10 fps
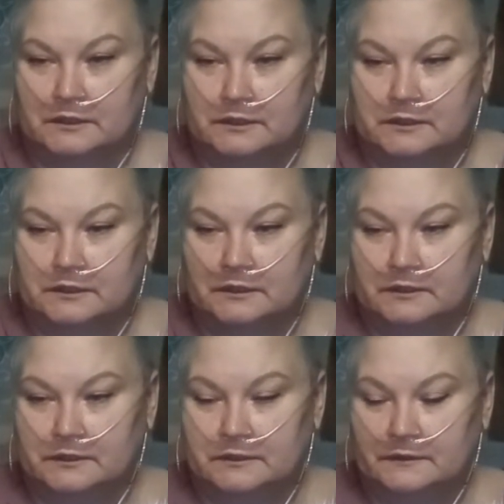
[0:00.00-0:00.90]

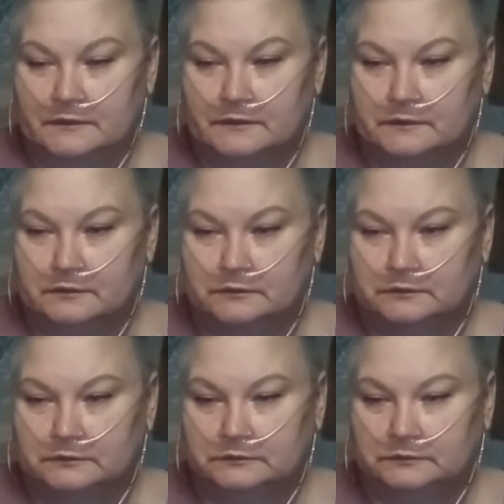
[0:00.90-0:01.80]

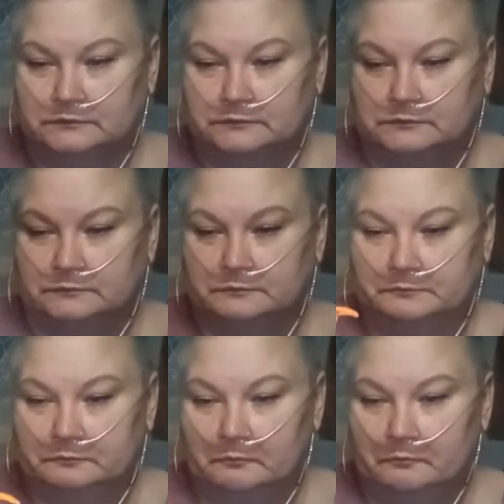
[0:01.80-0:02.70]

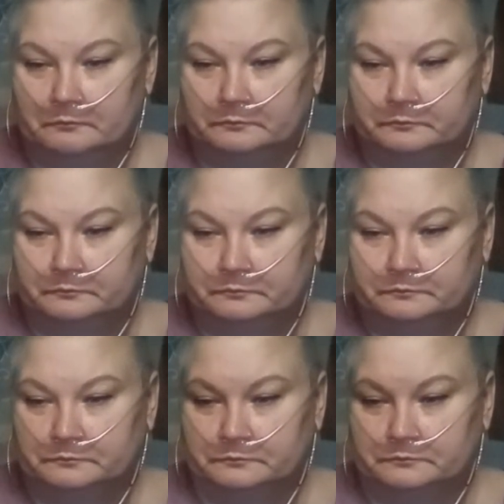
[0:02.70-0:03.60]

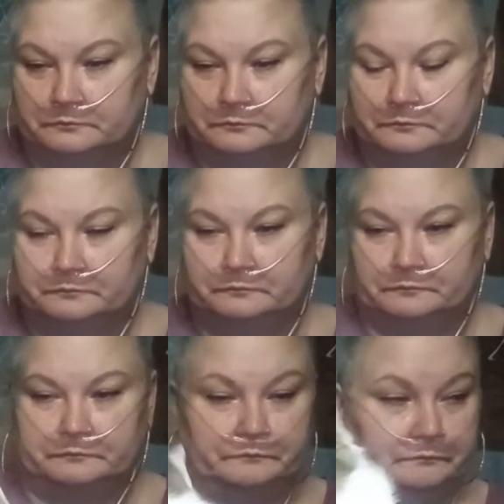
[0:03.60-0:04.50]

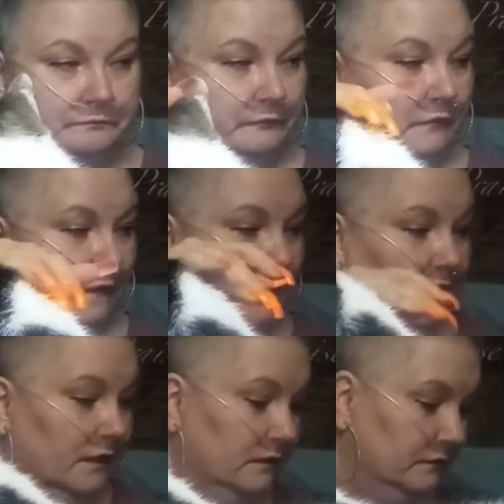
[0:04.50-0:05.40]

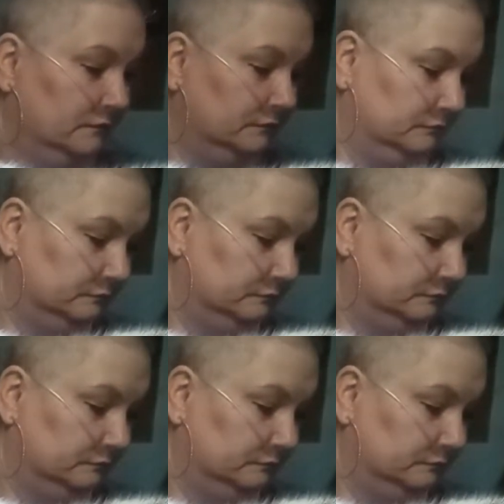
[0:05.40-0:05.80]
This person isn't speaking.